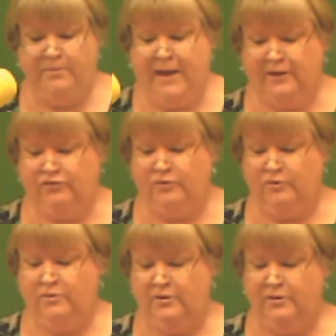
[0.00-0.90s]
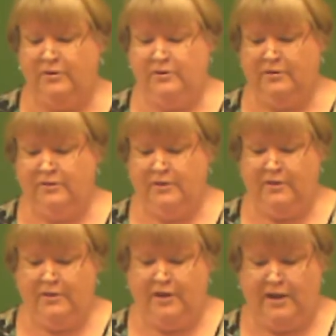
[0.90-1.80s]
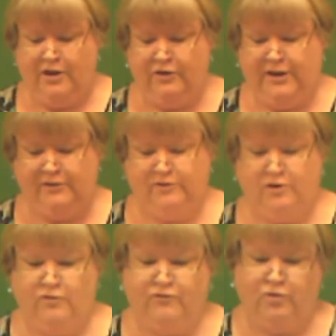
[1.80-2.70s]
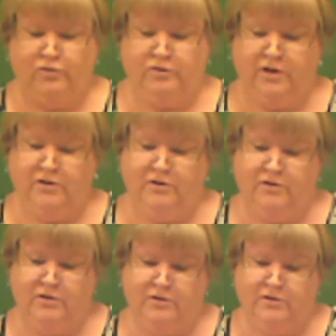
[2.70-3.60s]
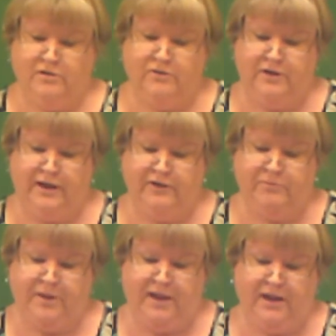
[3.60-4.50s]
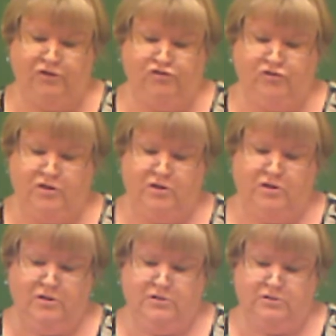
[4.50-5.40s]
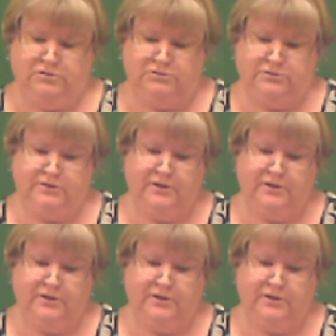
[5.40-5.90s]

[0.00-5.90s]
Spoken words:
back to our next little folder here, the next page is